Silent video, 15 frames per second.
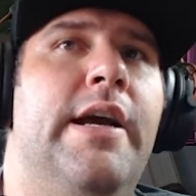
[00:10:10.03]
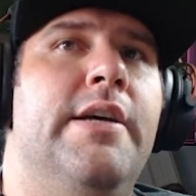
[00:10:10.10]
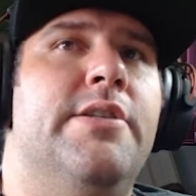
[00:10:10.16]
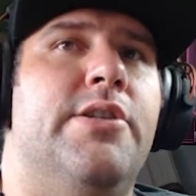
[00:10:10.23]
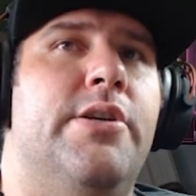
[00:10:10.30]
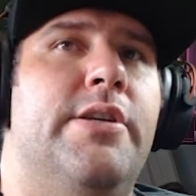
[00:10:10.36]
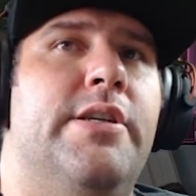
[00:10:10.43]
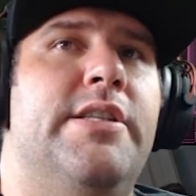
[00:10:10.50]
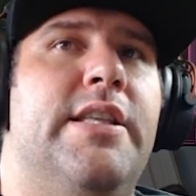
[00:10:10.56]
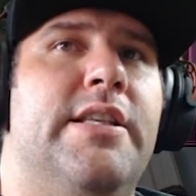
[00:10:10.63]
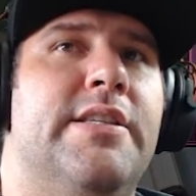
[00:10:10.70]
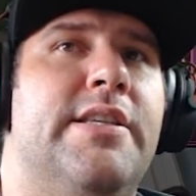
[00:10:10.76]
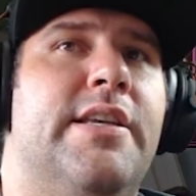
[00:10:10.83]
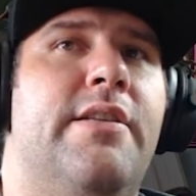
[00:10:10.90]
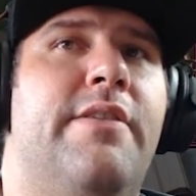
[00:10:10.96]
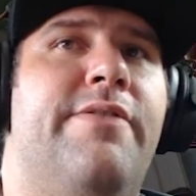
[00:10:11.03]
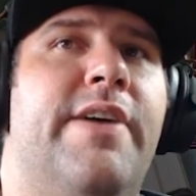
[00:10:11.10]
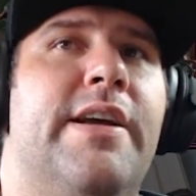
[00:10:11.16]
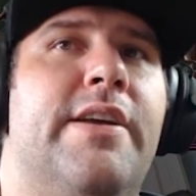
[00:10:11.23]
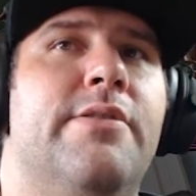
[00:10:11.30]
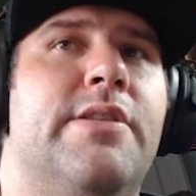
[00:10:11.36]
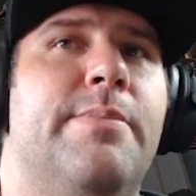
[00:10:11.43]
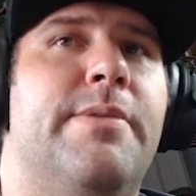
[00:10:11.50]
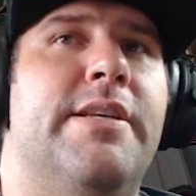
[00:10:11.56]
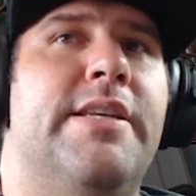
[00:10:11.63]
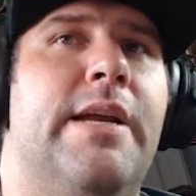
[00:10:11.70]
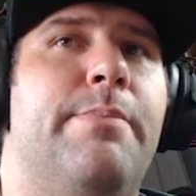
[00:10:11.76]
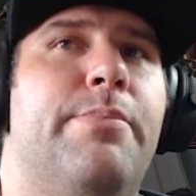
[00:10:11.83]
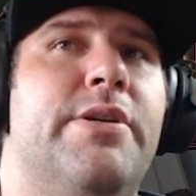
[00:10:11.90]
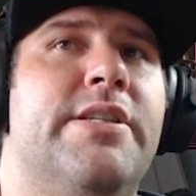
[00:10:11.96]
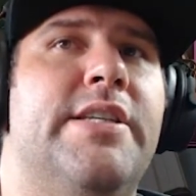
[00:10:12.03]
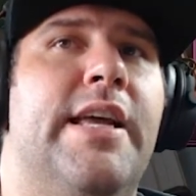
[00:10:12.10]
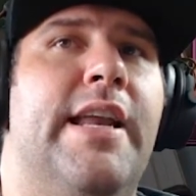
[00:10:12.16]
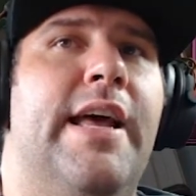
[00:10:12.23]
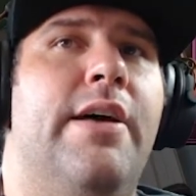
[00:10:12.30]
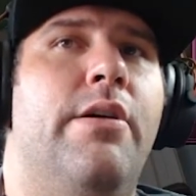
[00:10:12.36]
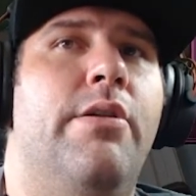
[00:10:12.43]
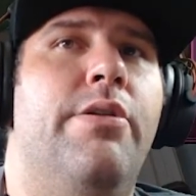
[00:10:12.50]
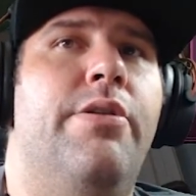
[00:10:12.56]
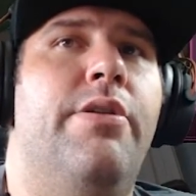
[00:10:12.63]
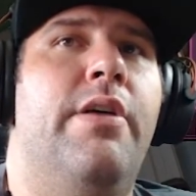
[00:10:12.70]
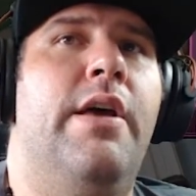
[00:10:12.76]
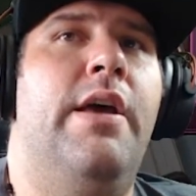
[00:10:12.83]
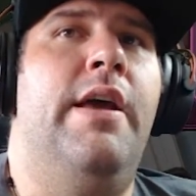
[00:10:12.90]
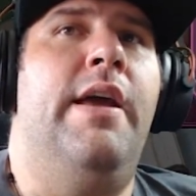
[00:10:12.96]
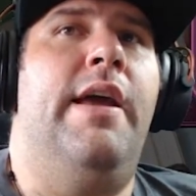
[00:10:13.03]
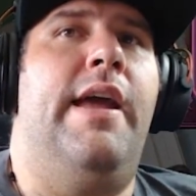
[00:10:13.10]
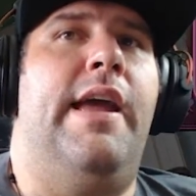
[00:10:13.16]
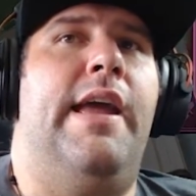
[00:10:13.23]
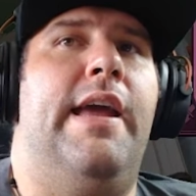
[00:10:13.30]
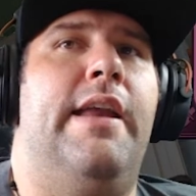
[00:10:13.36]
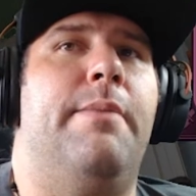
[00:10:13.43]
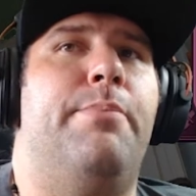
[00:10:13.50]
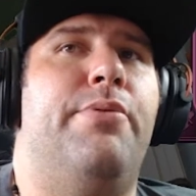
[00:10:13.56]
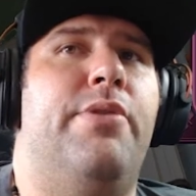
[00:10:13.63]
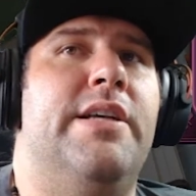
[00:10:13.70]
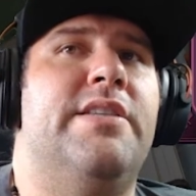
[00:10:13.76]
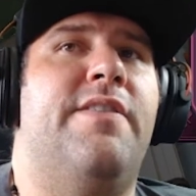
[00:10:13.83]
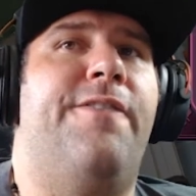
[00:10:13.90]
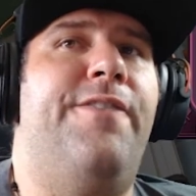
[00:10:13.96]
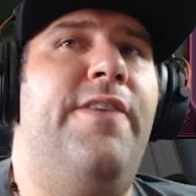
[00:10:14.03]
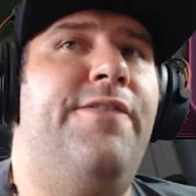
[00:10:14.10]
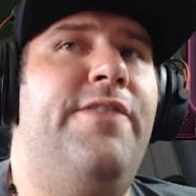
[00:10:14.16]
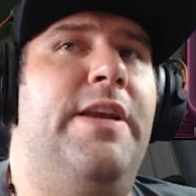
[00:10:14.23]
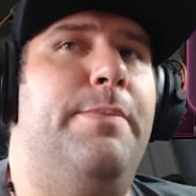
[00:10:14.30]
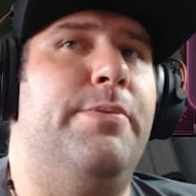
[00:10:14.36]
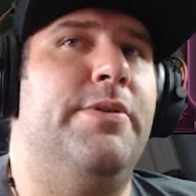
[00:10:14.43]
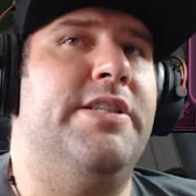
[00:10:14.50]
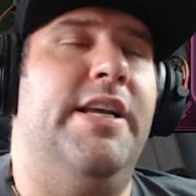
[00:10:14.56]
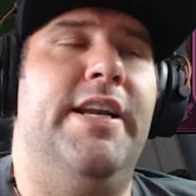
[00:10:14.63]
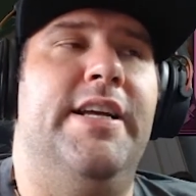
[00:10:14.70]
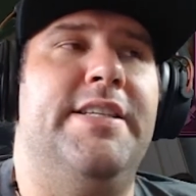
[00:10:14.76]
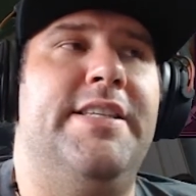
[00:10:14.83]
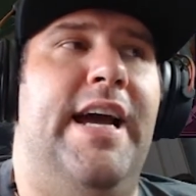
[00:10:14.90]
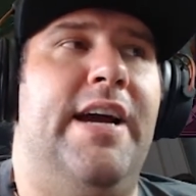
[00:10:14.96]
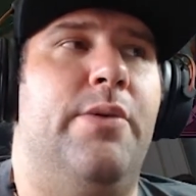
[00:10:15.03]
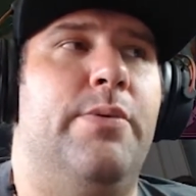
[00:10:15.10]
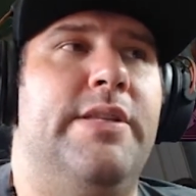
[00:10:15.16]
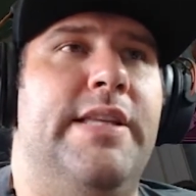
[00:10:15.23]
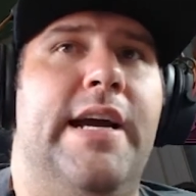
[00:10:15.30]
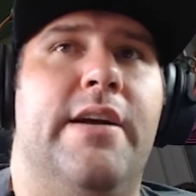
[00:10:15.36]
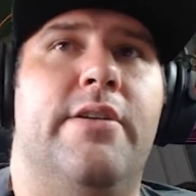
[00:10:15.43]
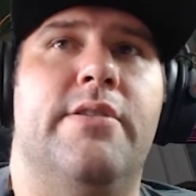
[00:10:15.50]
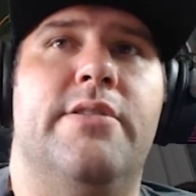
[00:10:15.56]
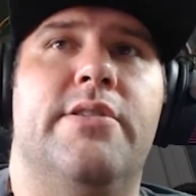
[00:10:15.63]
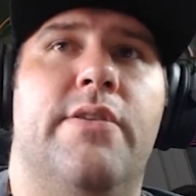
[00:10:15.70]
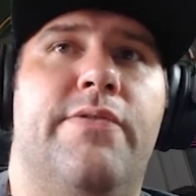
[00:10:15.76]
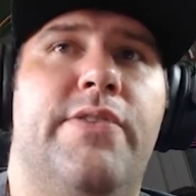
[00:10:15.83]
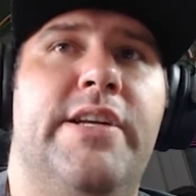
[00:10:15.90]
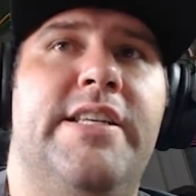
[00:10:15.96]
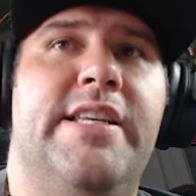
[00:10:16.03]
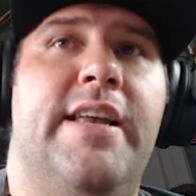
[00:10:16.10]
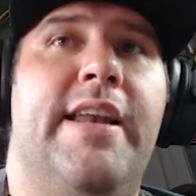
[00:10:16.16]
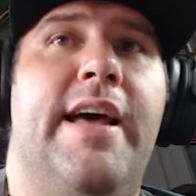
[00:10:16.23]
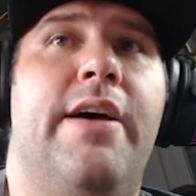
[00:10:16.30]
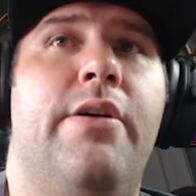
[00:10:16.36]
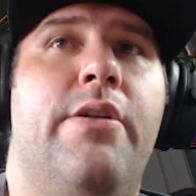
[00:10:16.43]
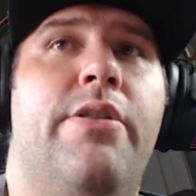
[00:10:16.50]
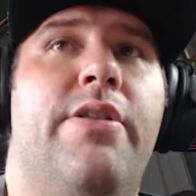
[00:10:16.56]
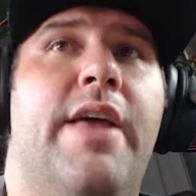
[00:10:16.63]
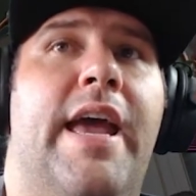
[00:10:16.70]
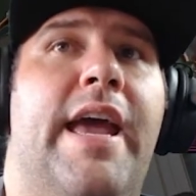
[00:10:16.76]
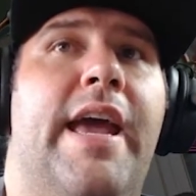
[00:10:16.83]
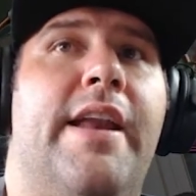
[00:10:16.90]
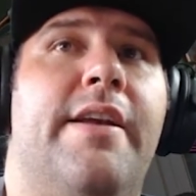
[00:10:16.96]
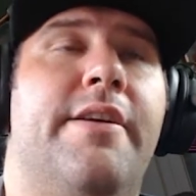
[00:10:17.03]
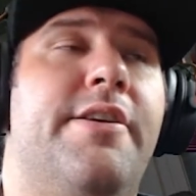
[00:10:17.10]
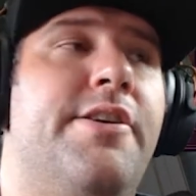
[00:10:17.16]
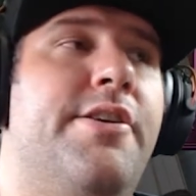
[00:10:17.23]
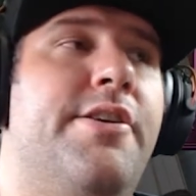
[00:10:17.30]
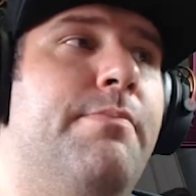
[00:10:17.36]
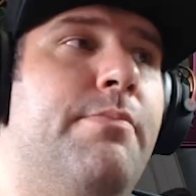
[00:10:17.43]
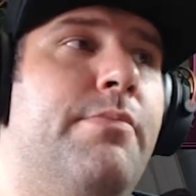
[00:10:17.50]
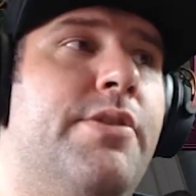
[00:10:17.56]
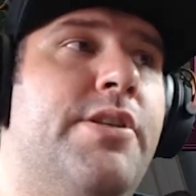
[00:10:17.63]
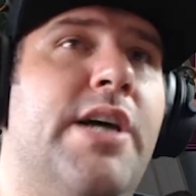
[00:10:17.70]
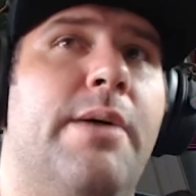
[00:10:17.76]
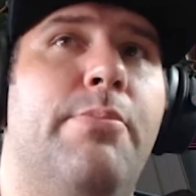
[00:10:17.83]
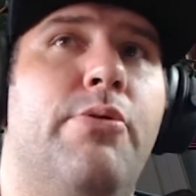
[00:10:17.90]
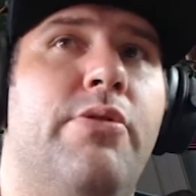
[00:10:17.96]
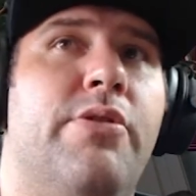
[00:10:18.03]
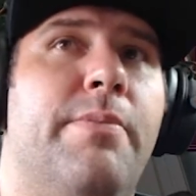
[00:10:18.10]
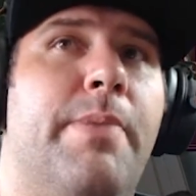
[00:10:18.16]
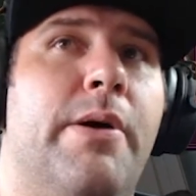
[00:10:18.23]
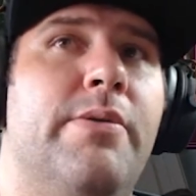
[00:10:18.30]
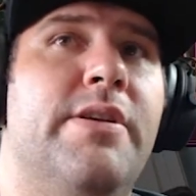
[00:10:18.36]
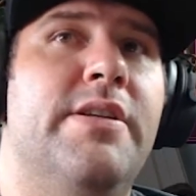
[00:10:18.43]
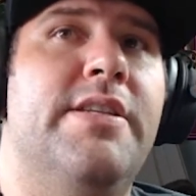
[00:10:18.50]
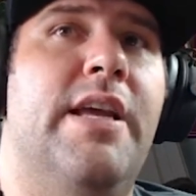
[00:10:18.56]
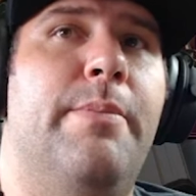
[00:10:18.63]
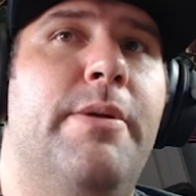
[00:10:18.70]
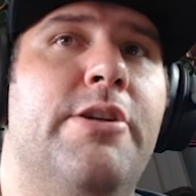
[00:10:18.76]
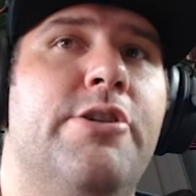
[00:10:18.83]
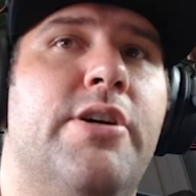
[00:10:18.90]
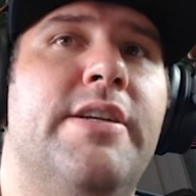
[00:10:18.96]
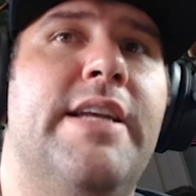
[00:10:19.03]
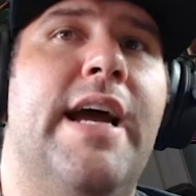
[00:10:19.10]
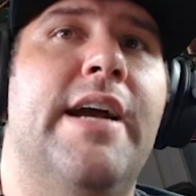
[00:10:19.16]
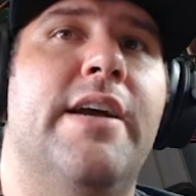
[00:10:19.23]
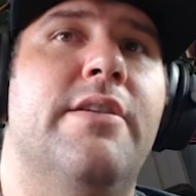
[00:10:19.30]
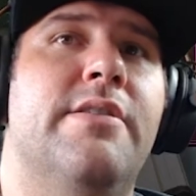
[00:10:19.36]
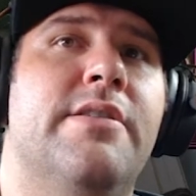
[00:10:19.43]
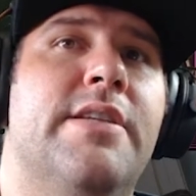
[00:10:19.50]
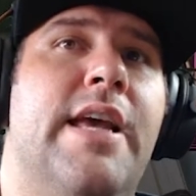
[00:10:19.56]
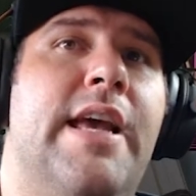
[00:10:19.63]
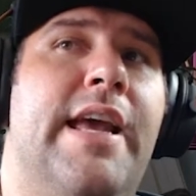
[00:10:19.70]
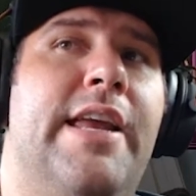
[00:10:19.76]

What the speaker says: So you see the skill effect goes up to 10% health and plus 50% attack with daggers. So free 10 health and double the bonus damage on daggers.